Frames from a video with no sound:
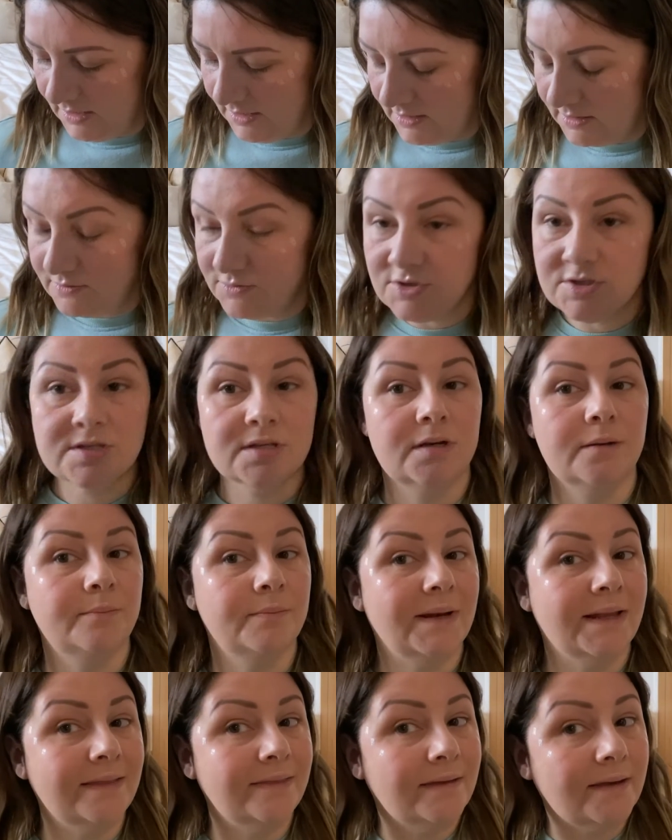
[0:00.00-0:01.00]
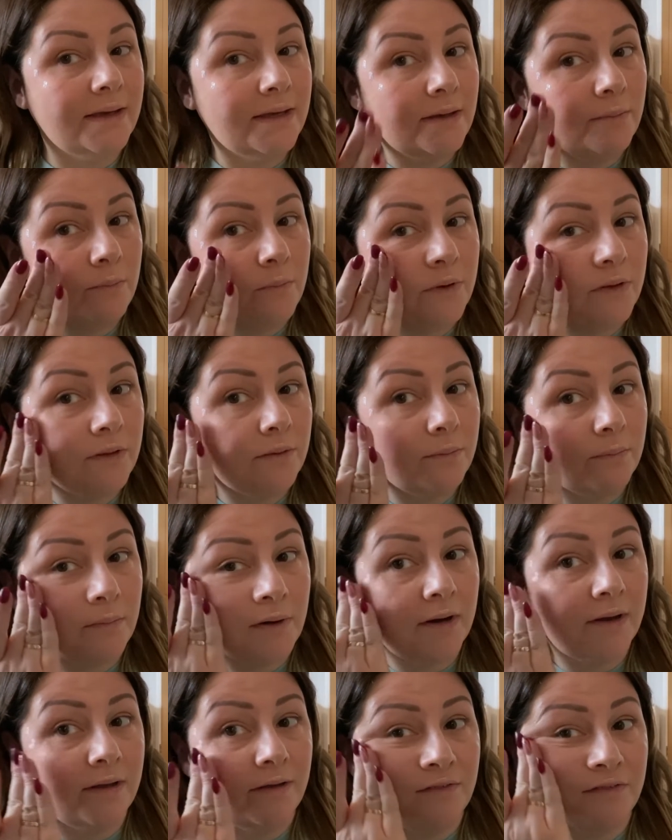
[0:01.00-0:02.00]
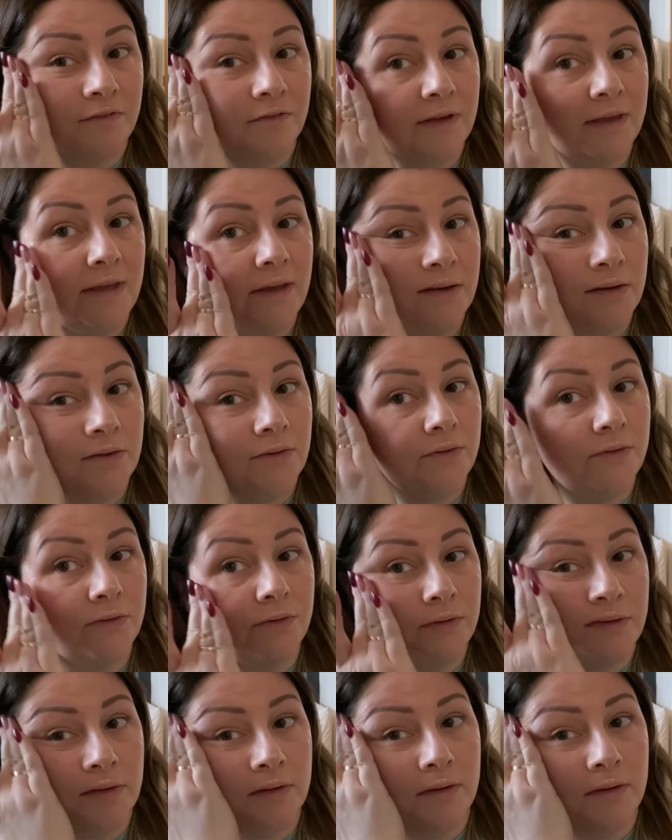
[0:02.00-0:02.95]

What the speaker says: I'm just going to blend that in with my fingers.